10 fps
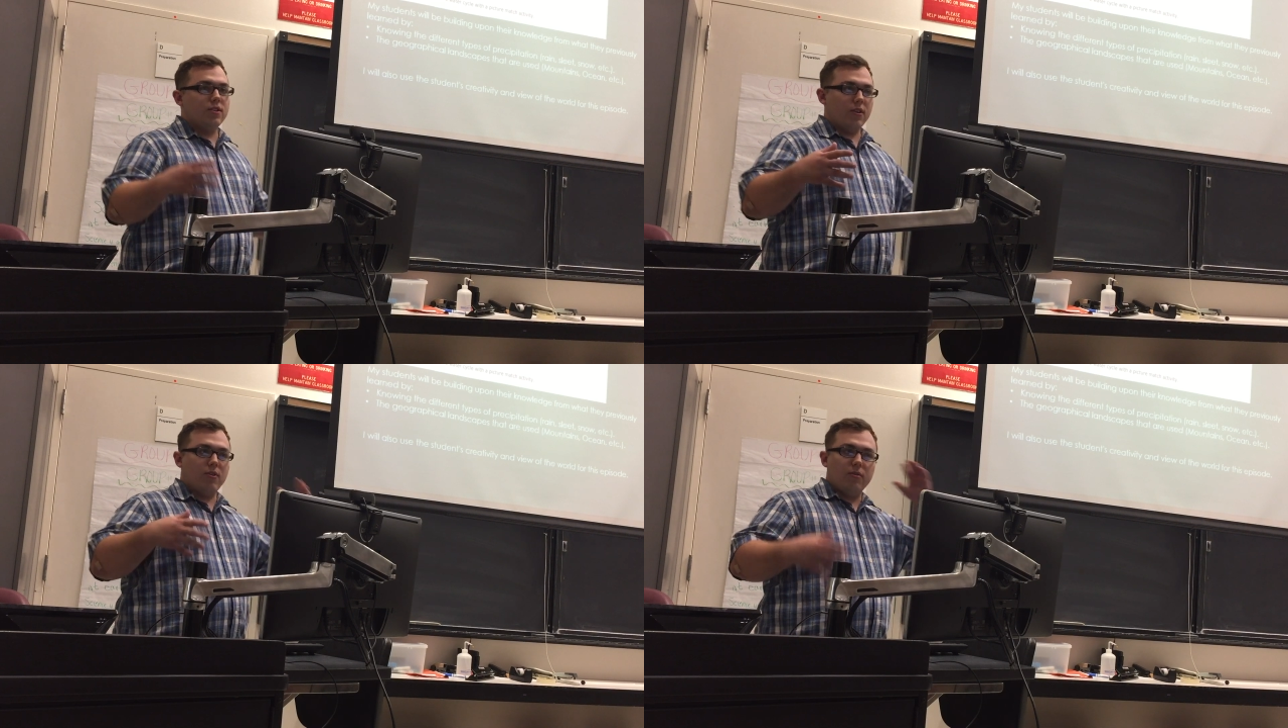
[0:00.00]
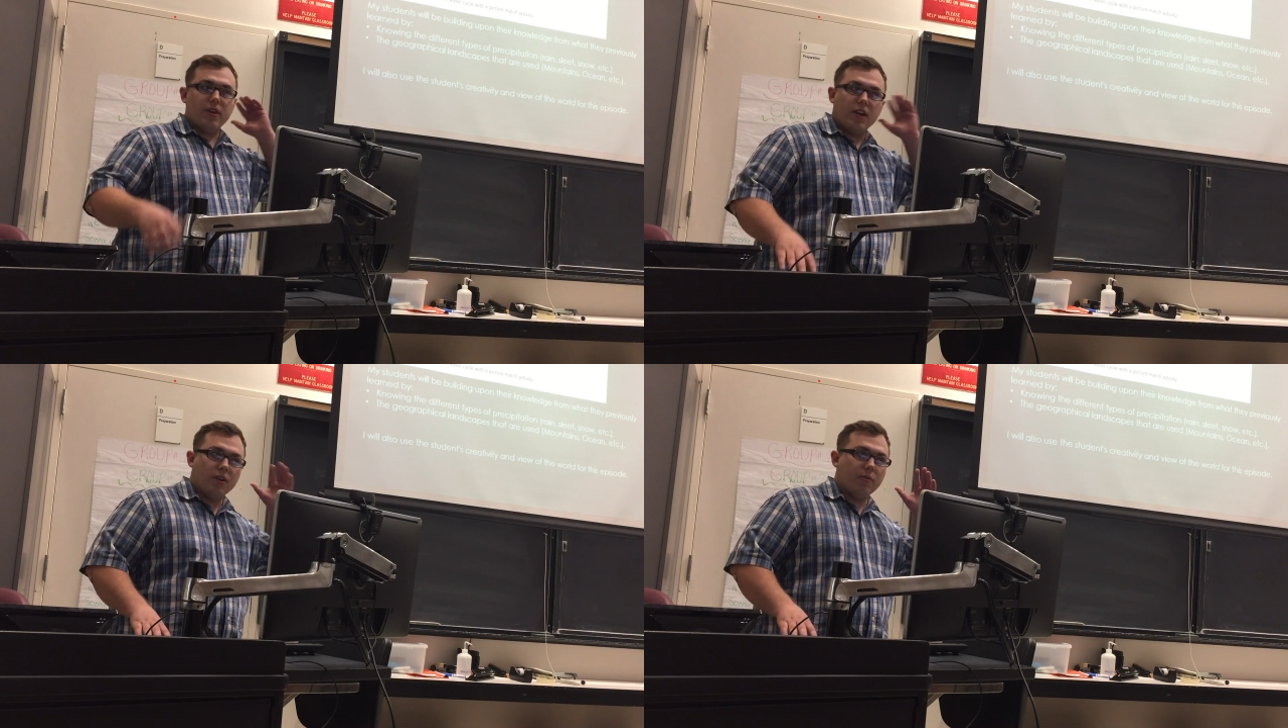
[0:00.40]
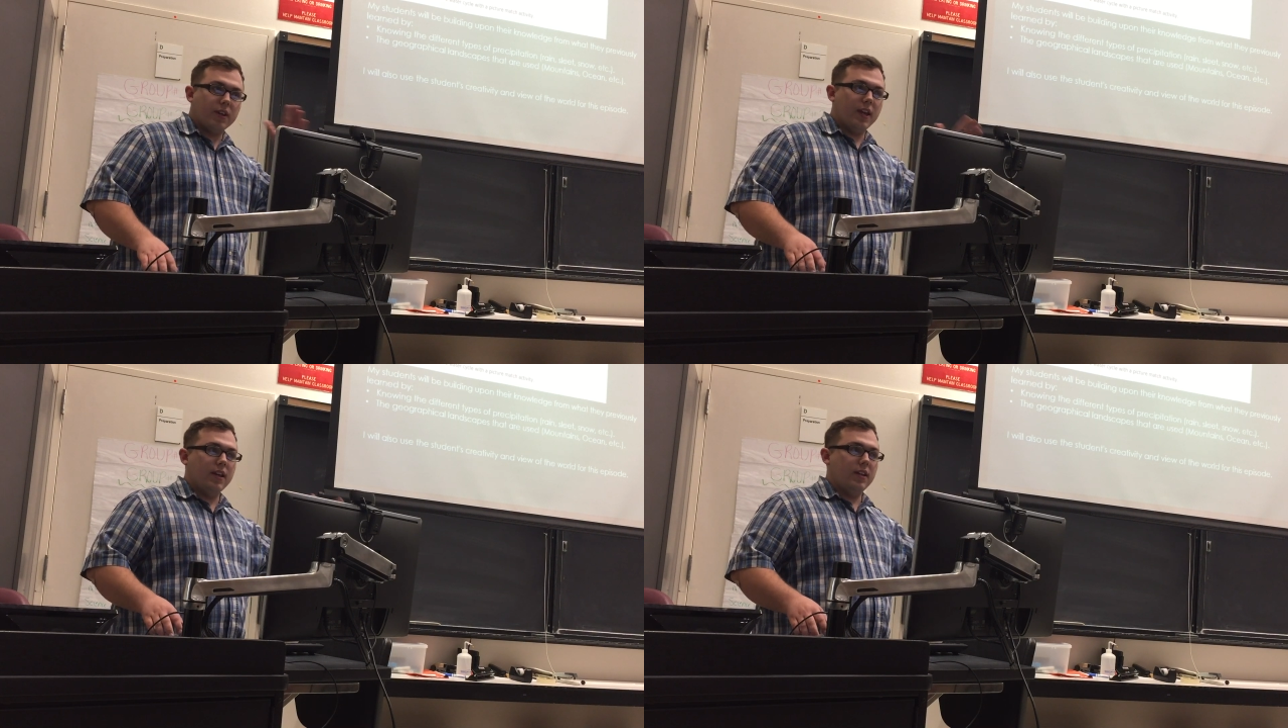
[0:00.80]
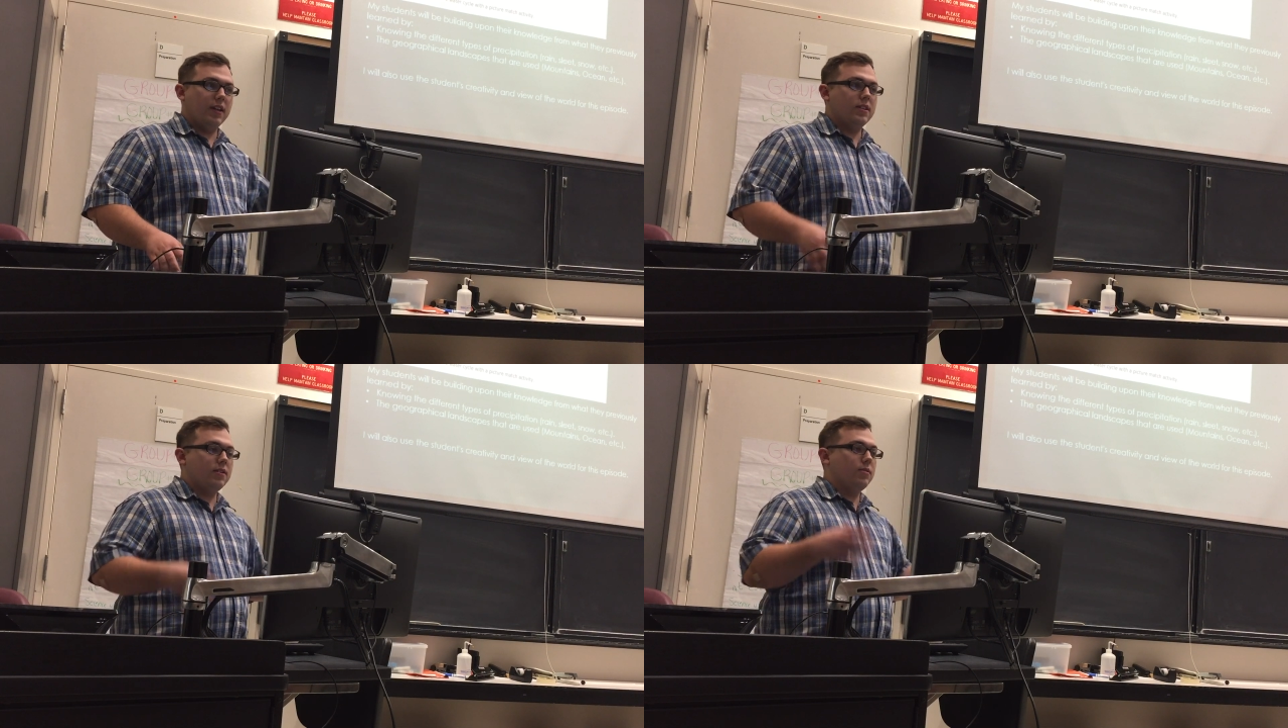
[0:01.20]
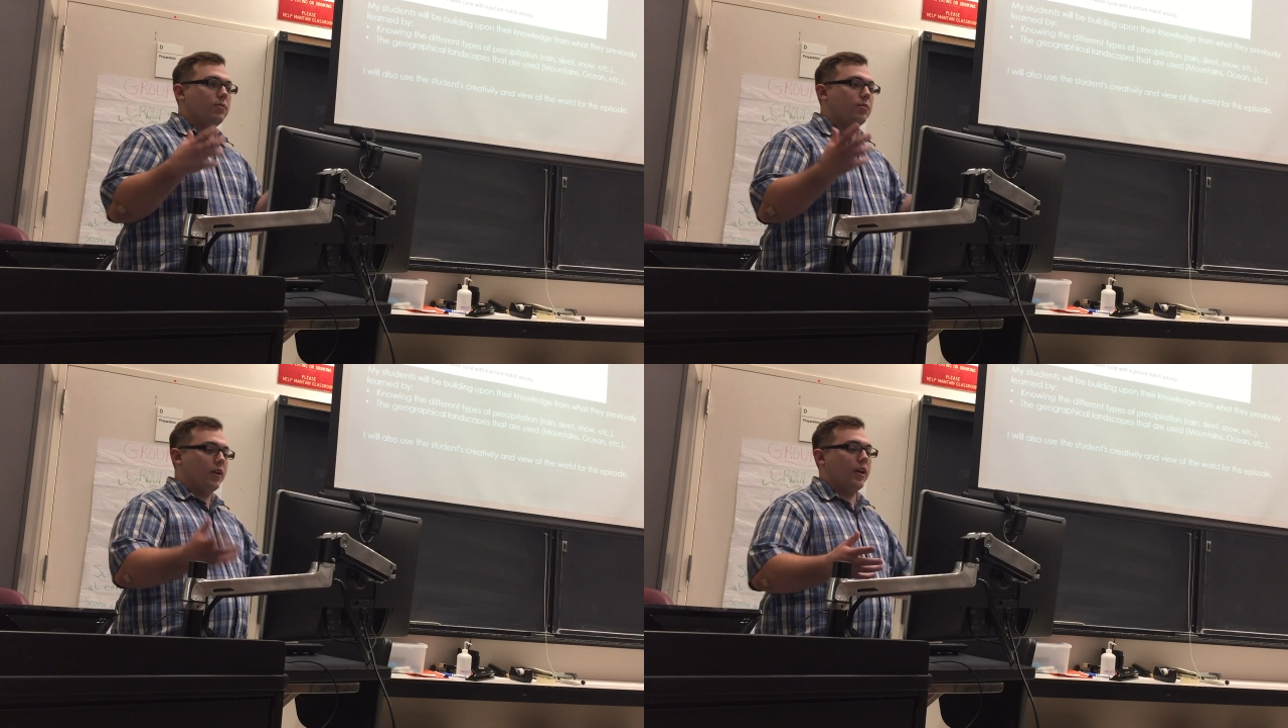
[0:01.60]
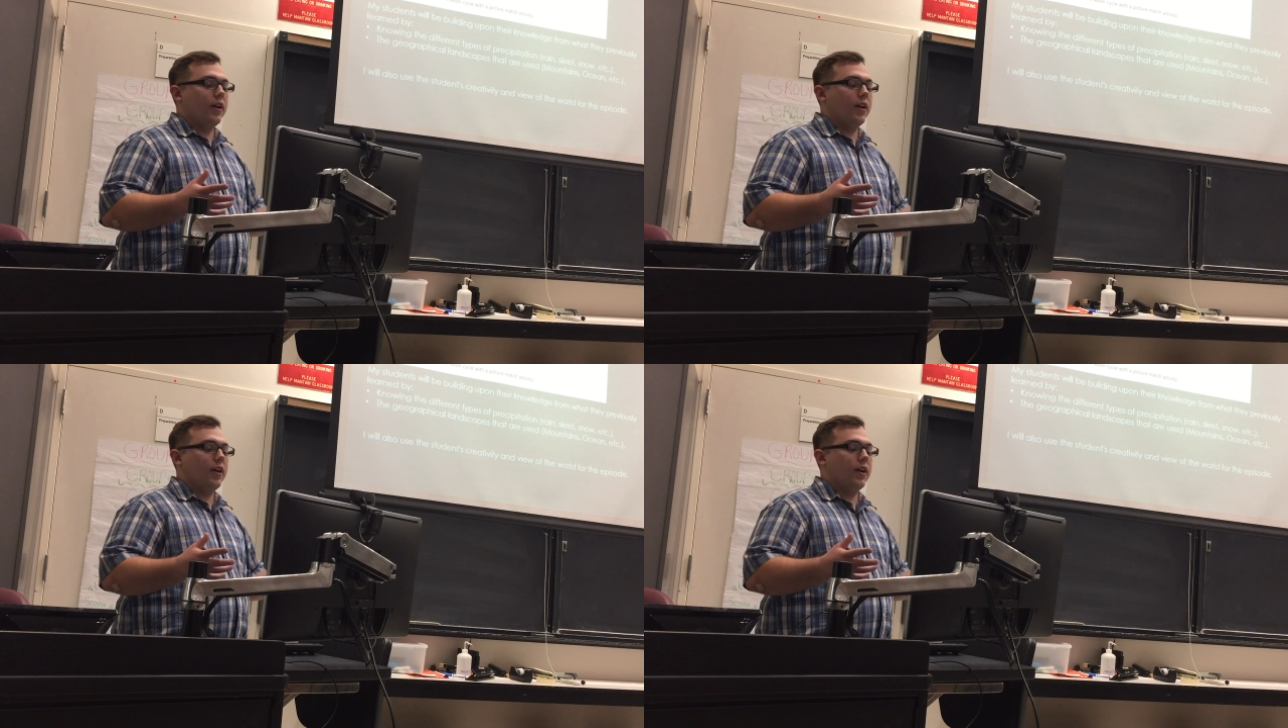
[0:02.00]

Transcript: so hear what they need to